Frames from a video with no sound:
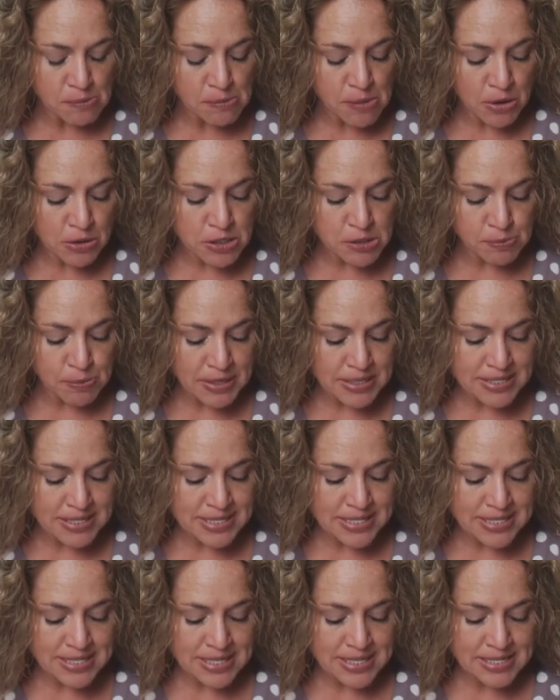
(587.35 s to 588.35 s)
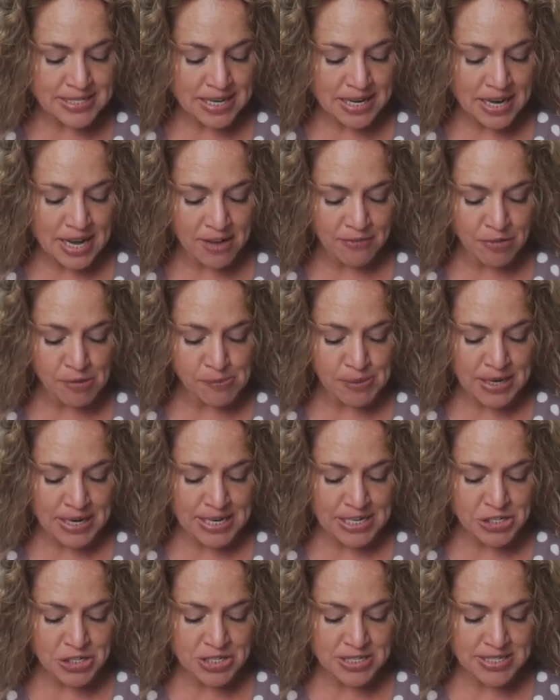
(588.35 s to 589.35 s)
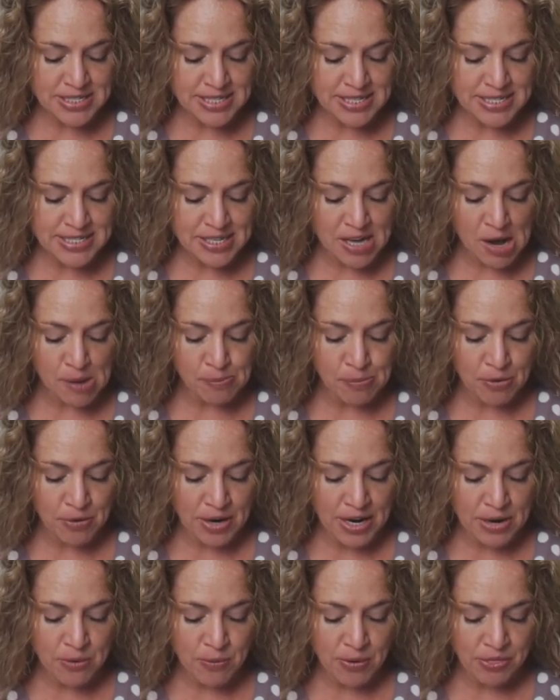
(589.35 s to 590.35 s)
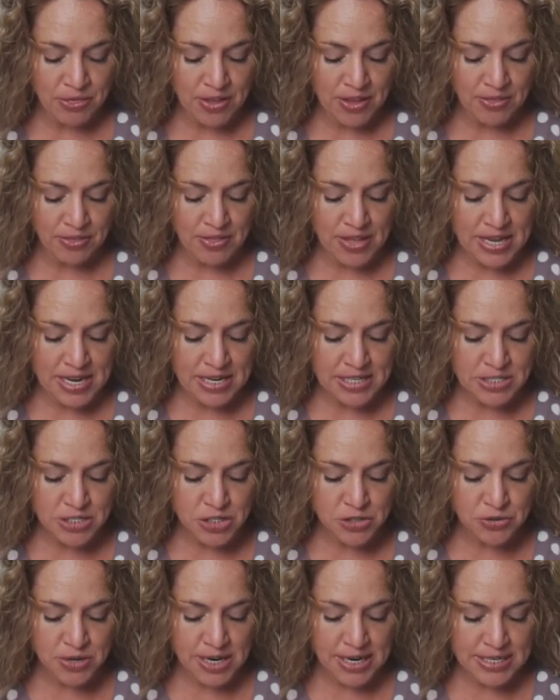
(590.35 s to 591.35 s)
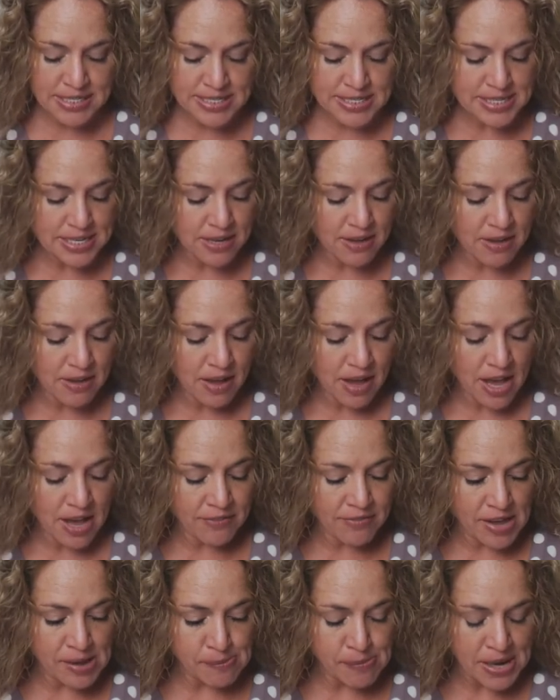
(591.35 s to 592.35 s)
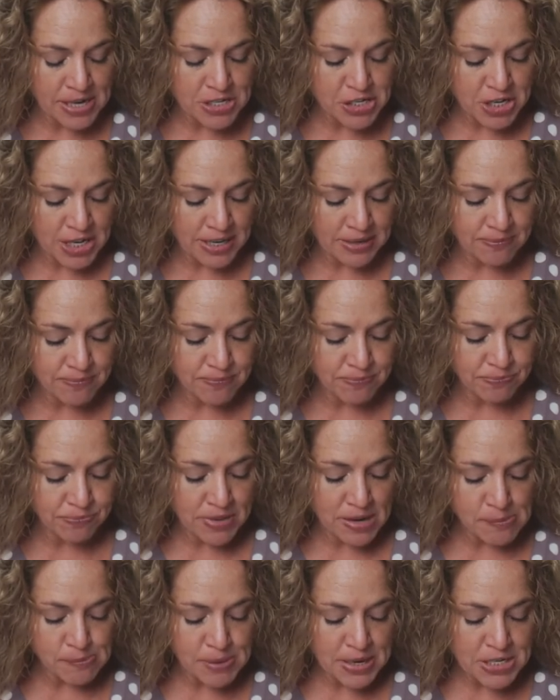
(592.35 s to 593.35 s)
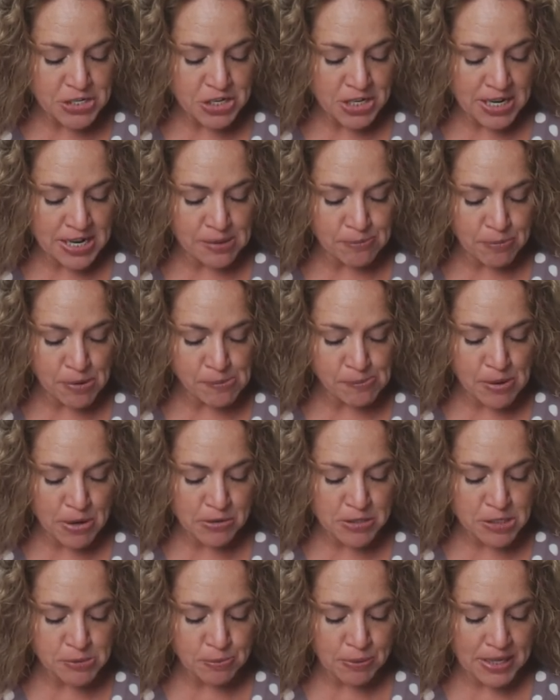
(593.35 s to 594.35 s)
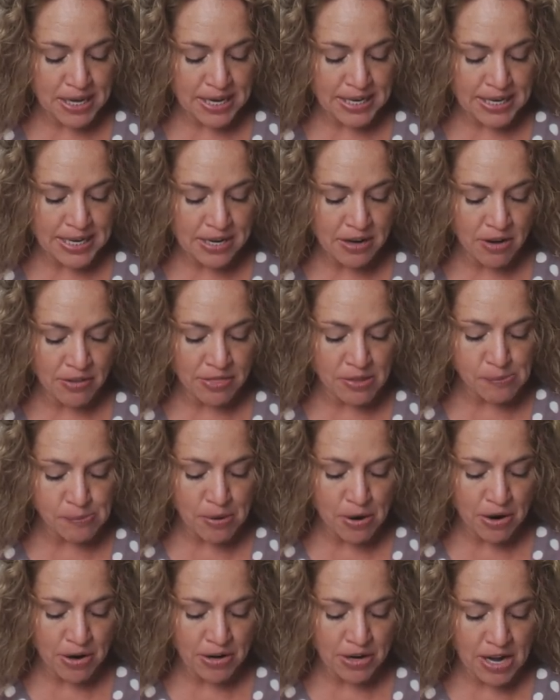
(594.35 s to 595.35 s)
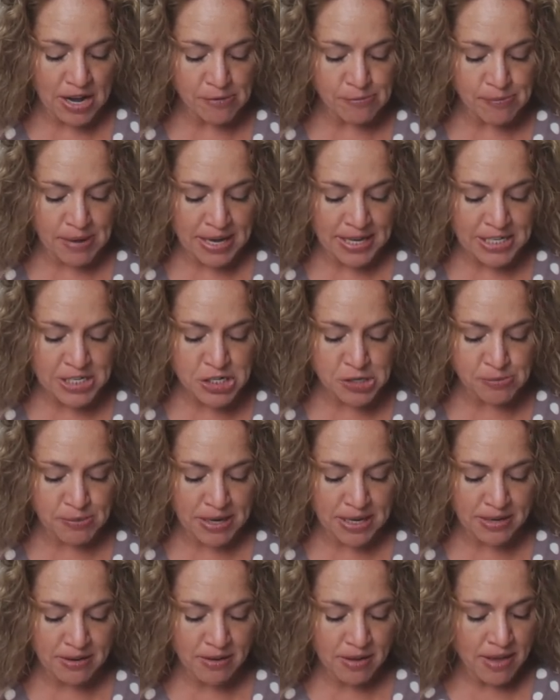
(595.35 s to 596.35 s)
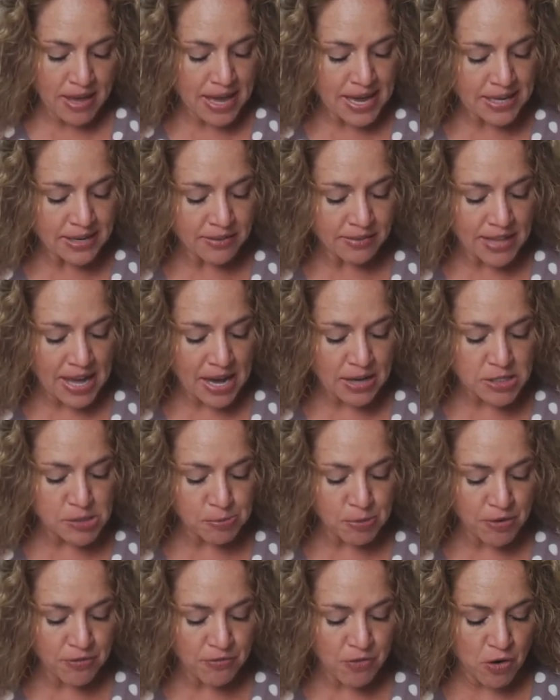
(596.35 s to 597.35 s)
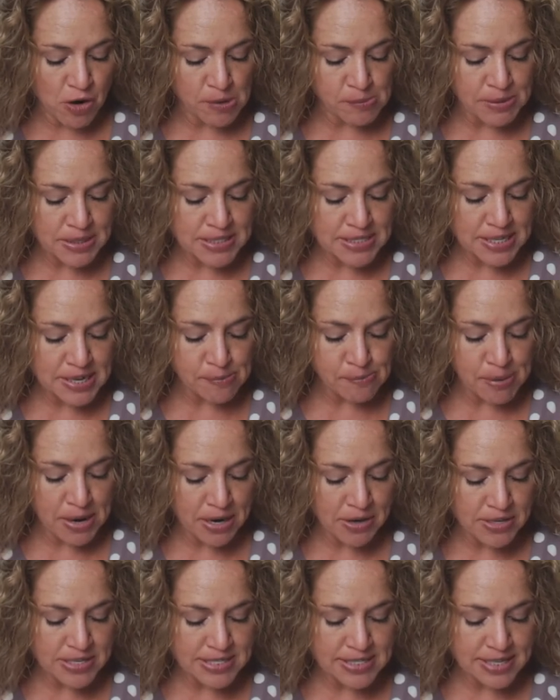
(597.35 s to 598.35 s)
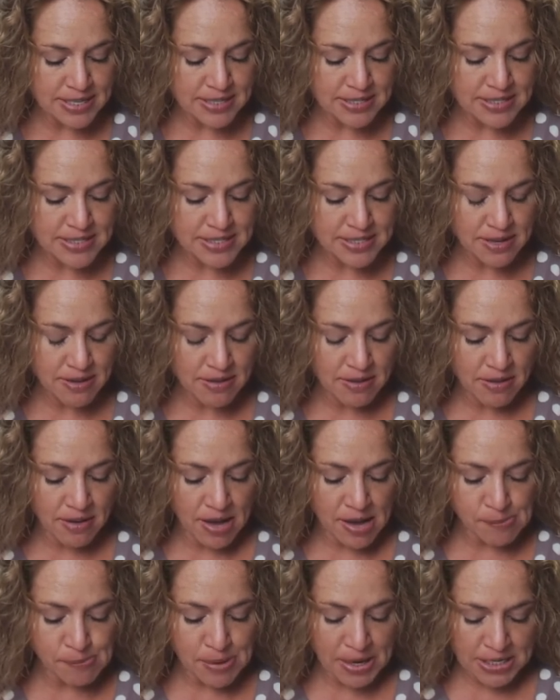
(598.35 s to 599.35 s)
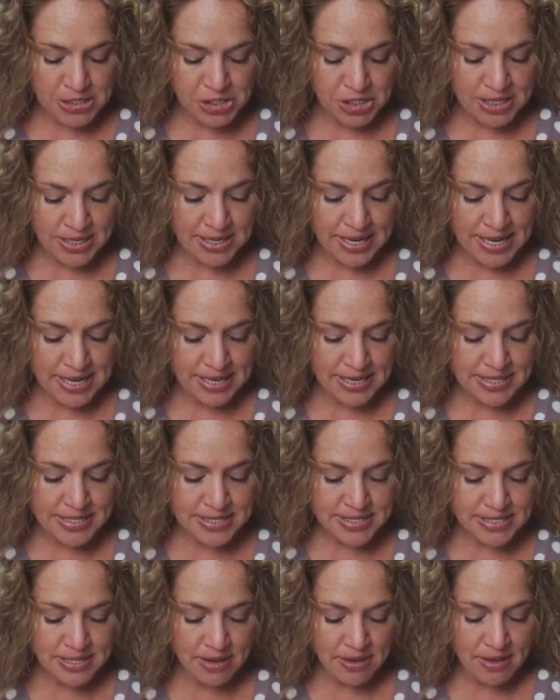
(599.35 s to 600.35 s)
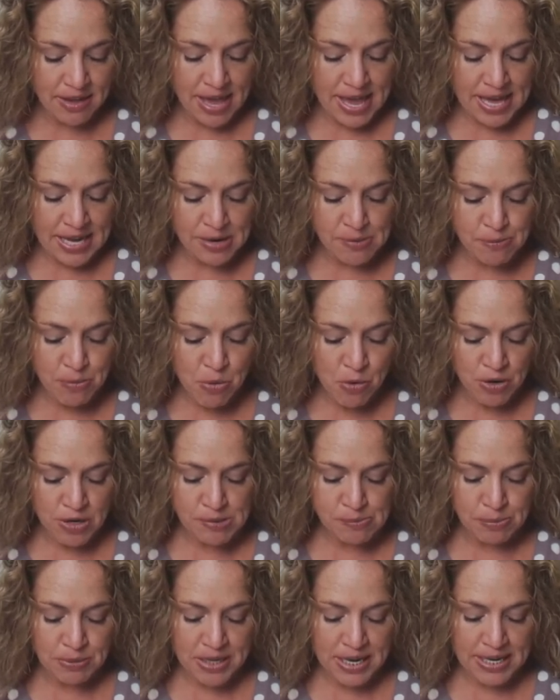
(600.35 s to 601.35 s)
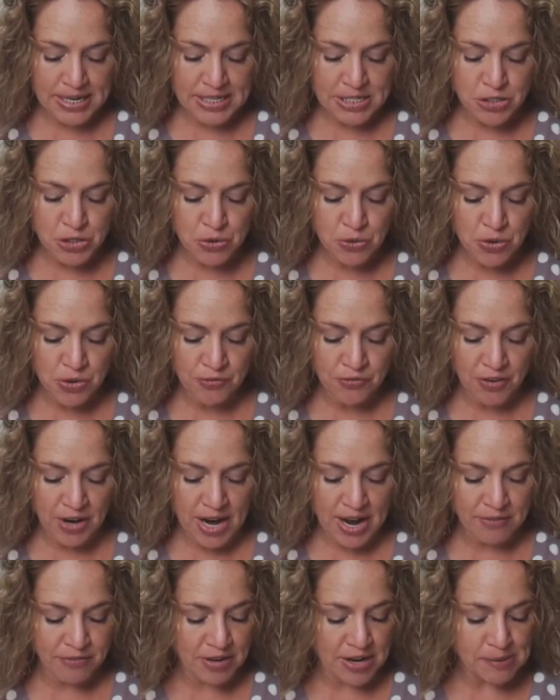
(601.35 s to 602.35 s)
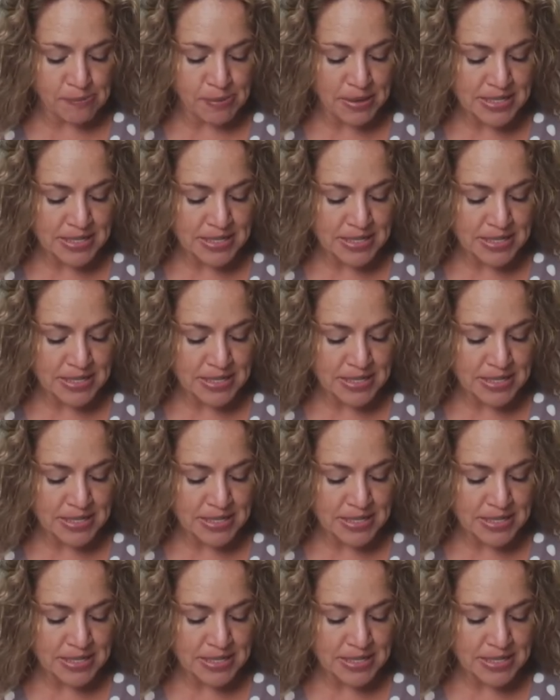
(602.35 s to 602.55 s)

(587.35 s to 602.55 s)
Most businesses and government agencies operate within the constraints of a budget. Budgeting promotes planning on the part of management and allows performance comparisons. A budget is an important planning tool for every